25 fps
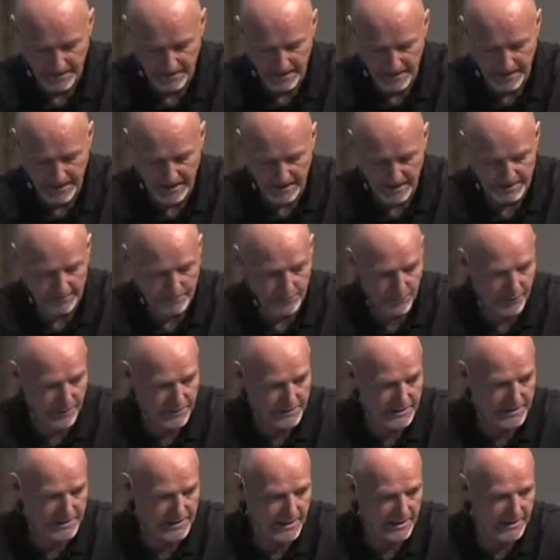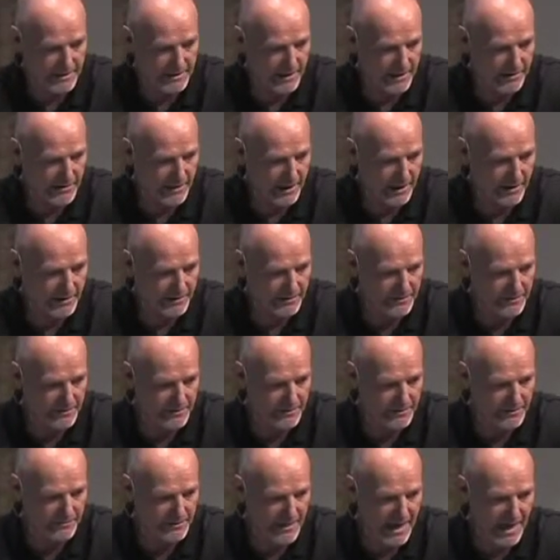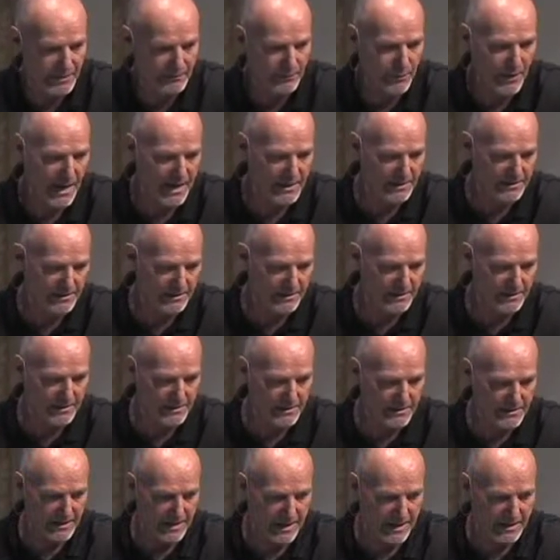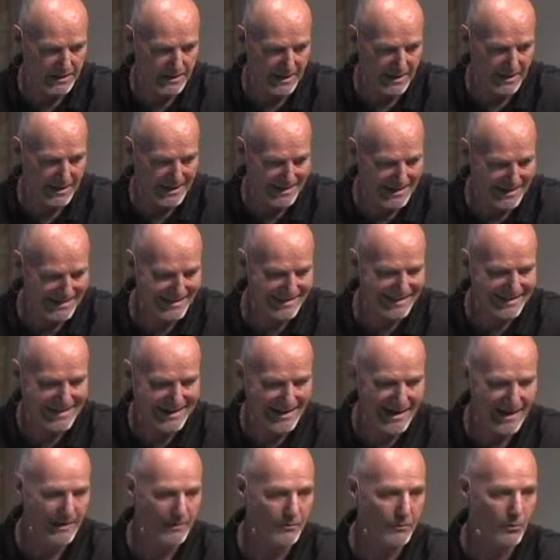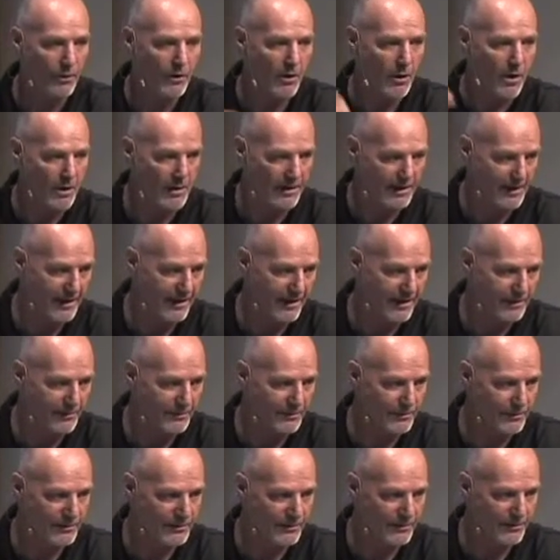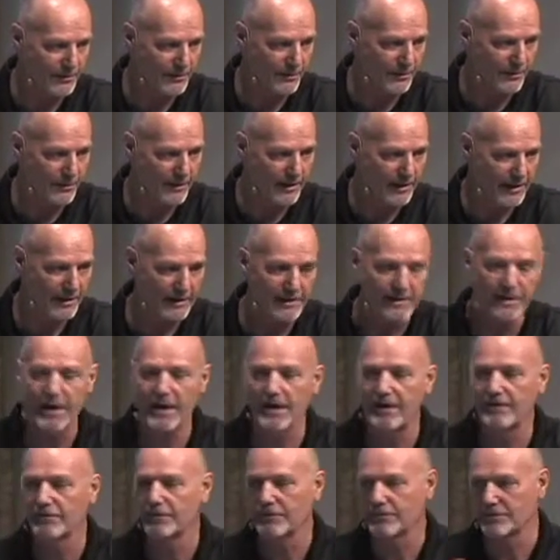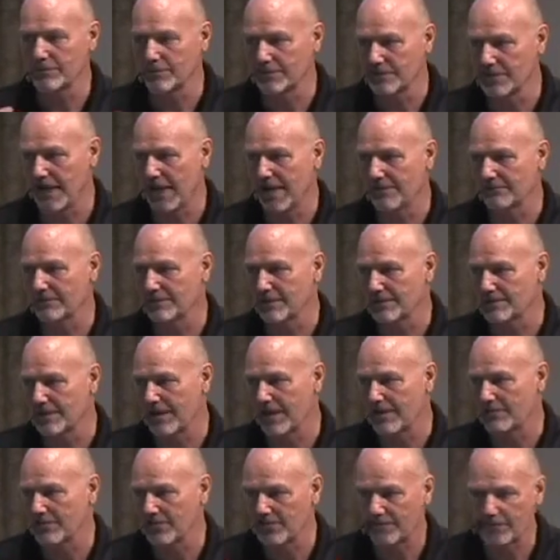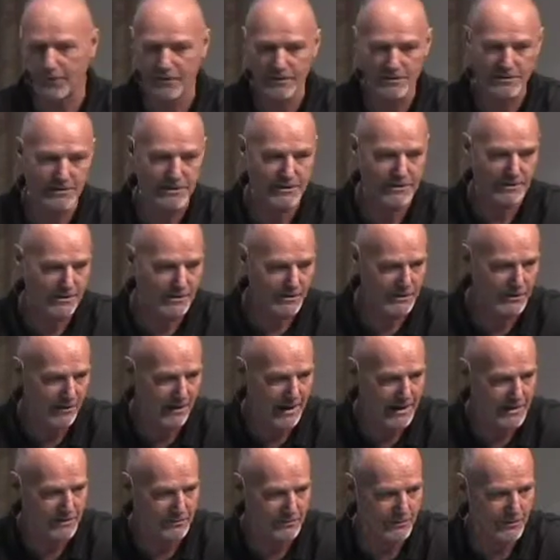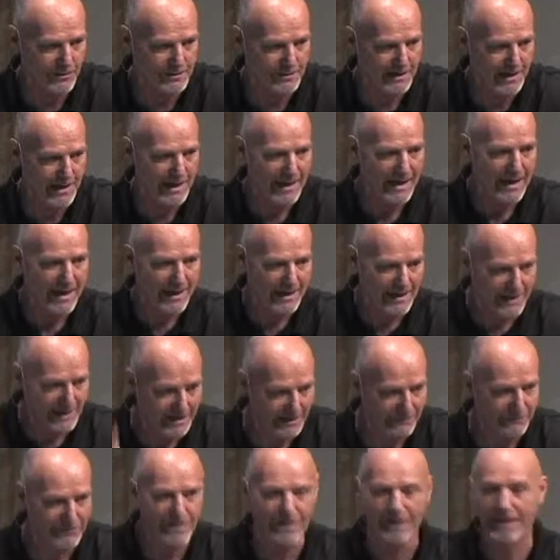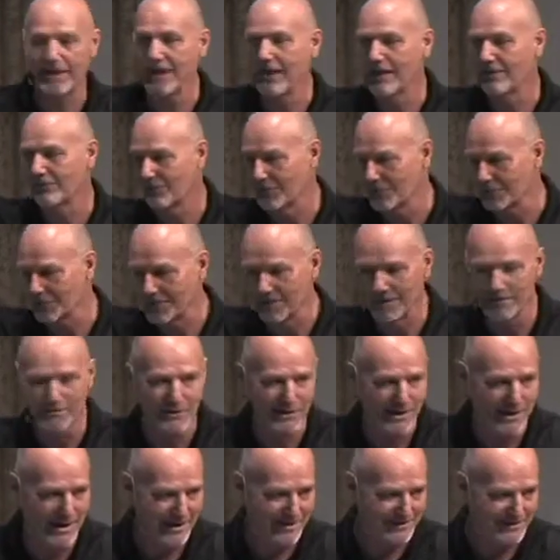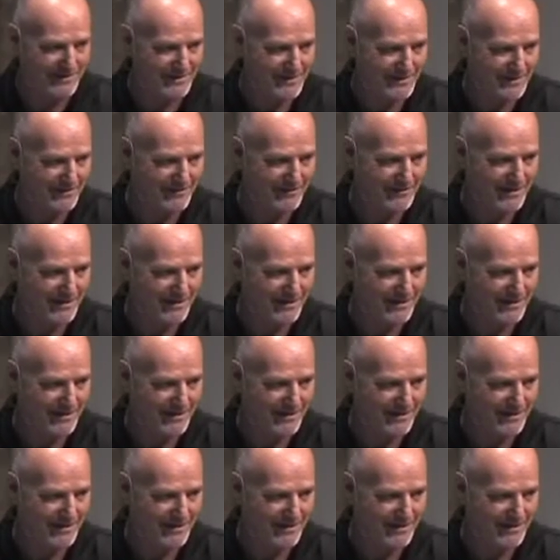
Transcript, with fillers: Uh, and Paul's there, there at the end of that passage is that in the end, we're all accountable to the Lord. None of us will have to stand before Jesus Christ one day and give an account for someone else.